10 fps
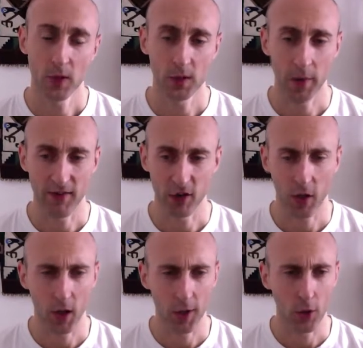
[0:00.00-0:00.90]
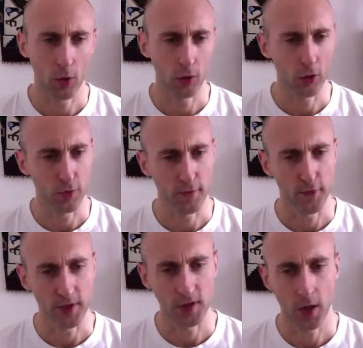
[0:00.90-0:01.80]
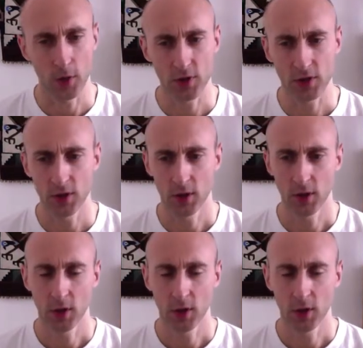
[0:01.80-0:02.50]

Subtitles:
Some avocado on gluten-free toast.